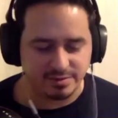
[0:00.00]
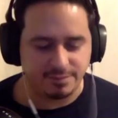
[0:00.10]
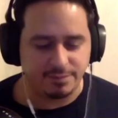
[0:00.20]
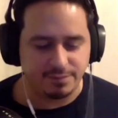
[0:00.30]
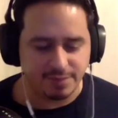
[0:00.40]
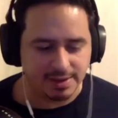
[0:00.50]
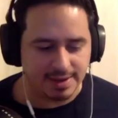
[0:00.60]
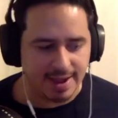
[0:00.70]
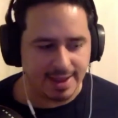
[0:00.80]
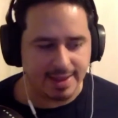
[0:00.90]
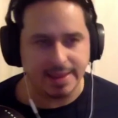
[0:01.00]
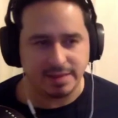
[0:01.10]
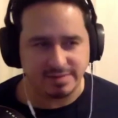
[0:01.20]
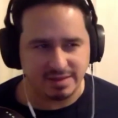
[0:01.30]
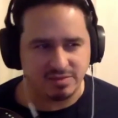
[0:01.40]
fulfilling that, getting
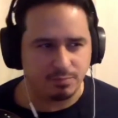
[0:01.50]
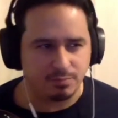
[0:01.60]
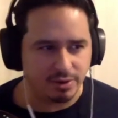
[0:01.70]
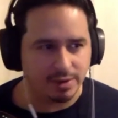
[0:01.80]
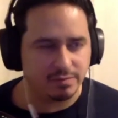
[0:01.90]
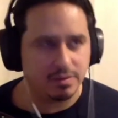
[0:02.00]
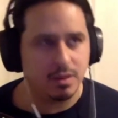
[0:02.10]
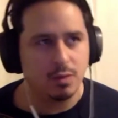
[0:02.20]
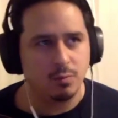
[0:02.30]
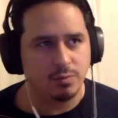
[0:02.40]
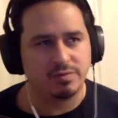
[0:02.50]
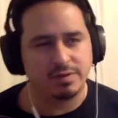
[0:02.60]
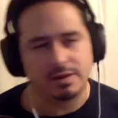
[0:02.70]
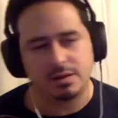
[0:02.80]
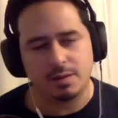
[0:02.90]
it sent to print. We just
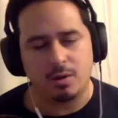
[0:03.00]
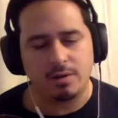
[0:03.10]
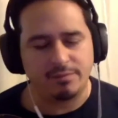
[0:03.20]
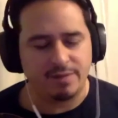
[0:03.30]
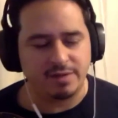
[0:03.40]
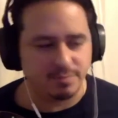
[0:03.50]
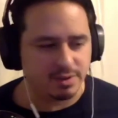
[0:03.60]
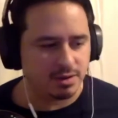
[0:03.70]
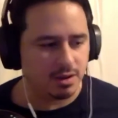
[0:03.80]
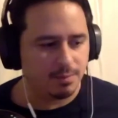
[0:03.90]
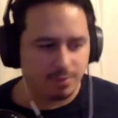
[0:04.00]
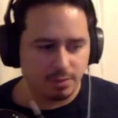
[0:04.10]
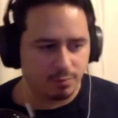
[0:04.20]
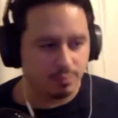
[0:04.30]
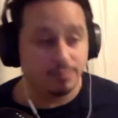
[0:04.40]
need a couple art files to be done,
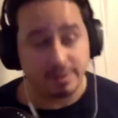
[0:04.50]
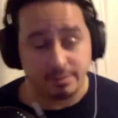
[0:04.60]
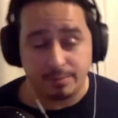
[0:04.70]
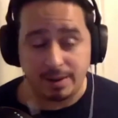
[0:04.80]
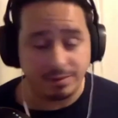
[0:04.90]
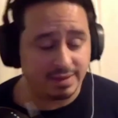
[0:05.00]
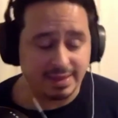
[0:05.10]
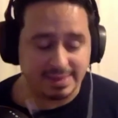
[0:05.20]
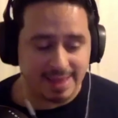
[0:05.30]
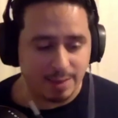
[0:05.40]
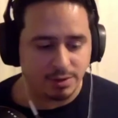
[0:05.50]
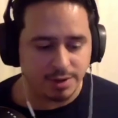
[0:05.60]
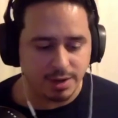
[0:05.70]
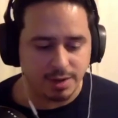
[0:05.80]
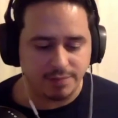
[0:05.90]
but we're about to get that one
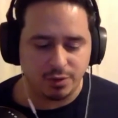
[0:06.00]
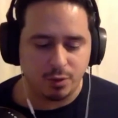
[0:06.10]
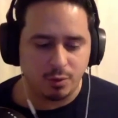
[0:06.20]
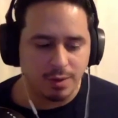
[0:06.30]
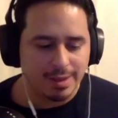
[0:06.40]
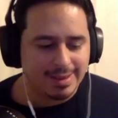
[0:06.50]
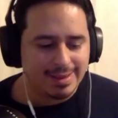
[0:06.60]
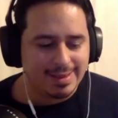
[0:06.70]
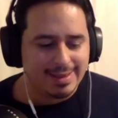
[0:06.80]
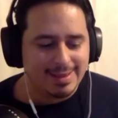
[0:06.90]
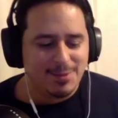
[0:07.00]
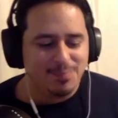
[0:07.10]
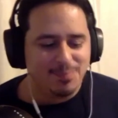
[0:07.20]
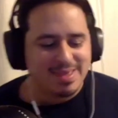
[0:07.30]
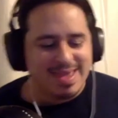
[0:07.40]
done. So
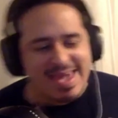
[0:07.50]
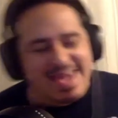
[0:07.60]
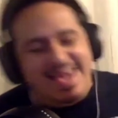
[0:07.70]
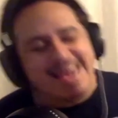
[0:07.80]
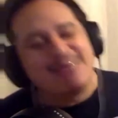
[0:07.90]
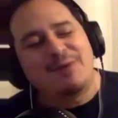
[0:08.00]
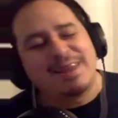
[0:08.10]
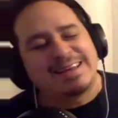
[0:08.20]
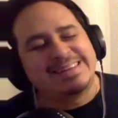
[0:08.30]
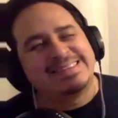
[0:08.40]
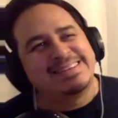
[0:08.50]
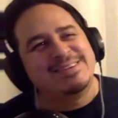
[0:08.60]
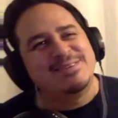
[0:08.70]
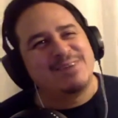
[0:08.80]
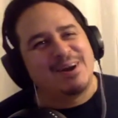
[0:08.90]
he didn't want to
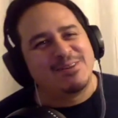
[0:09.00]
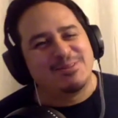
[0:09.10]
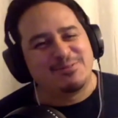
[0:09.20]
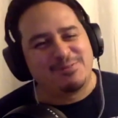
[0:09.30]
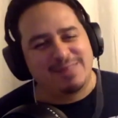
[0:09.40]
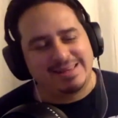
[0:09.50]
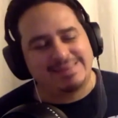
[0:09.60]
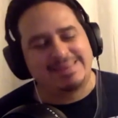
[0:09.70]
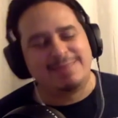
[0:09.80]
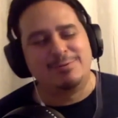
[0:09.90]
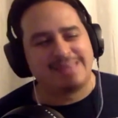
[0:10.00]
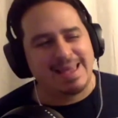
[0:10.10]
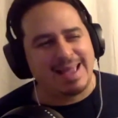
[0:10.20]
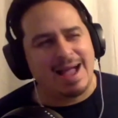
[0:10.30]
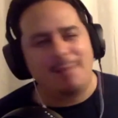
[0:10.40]
continue Under the Flesh. He was
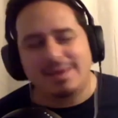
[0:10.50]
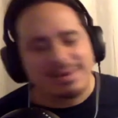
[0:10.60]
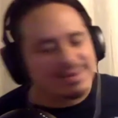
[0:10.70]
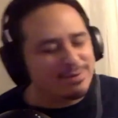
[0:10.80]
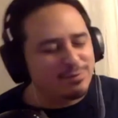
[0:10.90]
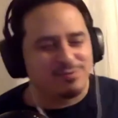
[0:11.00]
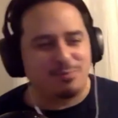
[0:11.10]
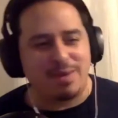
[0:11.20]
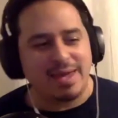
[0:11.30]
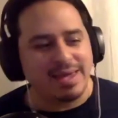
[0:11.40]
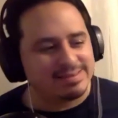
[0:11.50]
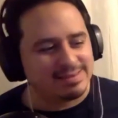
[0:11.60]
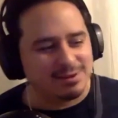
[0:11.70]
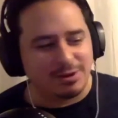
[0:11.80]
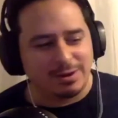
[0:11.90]
like, I'm in a different space.
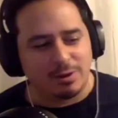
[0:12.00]
You know, he didn't want to